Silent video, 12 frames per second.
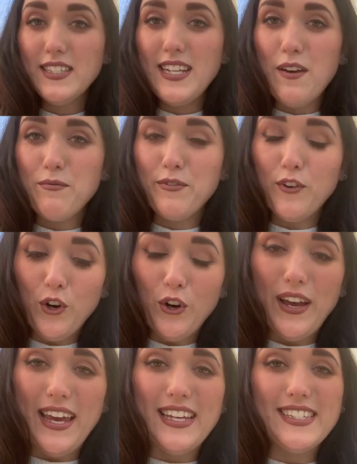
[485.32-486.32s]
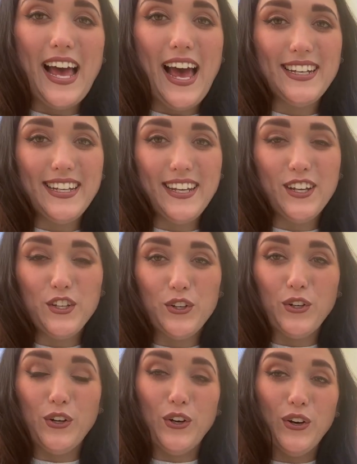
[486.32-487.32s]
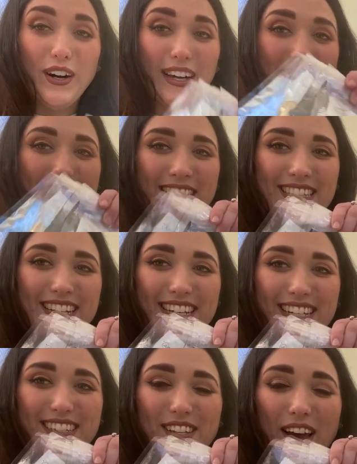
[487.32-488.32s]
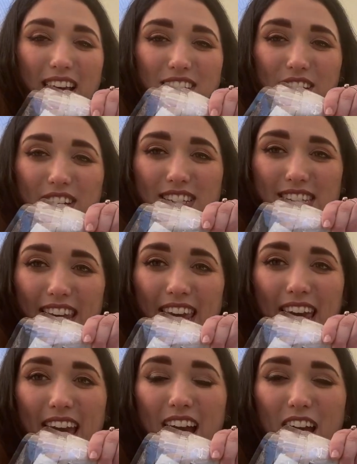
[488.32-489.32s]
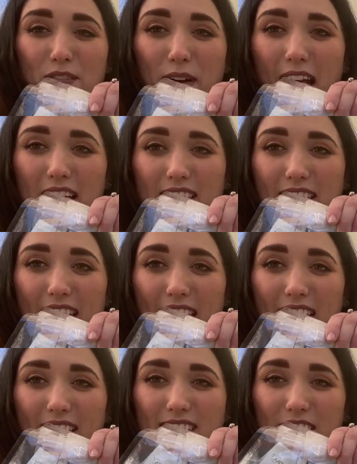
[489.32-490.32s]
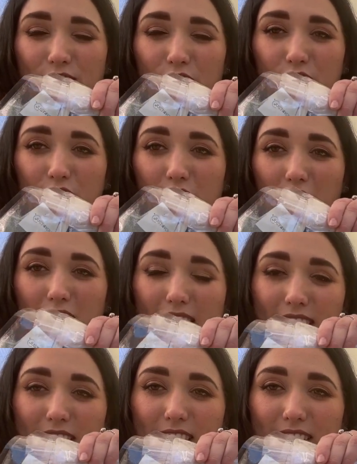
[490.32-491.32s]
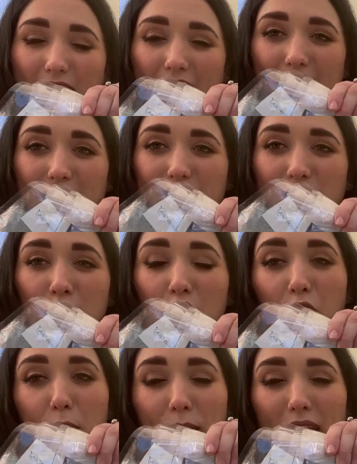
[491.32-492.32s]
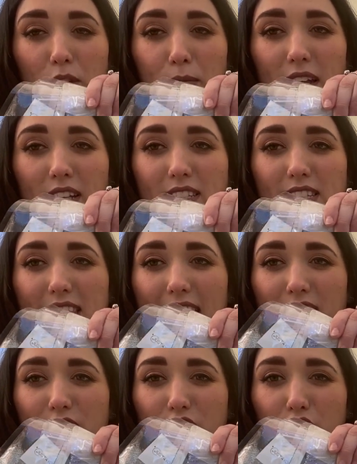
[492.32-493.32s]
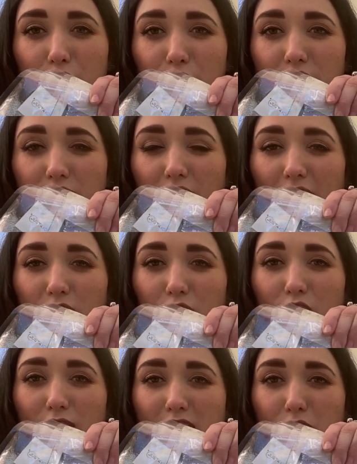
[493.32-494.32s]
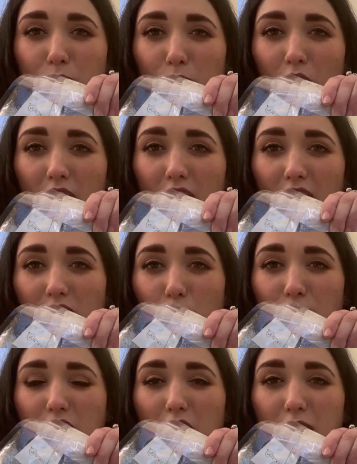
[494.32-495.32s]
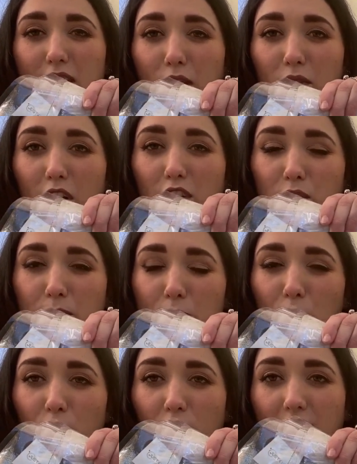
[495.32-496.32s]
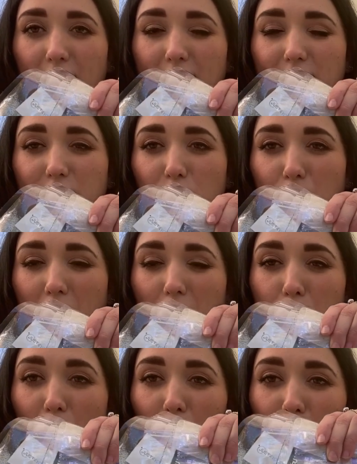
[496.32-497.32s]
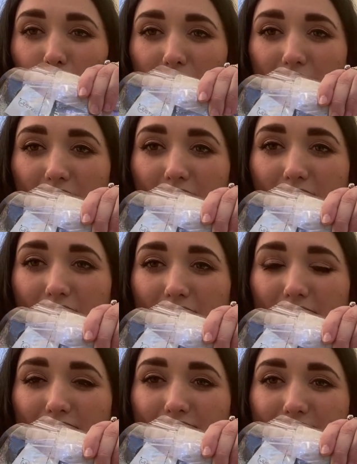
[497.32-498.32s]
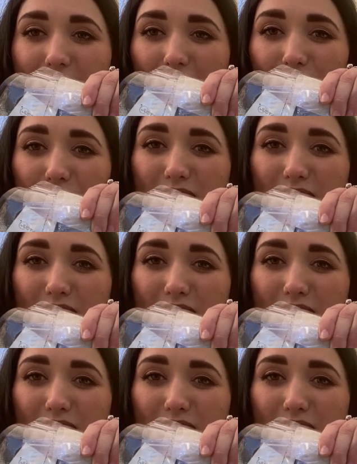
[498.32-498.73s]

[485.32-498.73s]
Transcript: Step four is adding your glitters. So as you can see here, I'm adding in different glitters and pigments into the final resin product, which I'm then going to be pouring into my mold in a later step.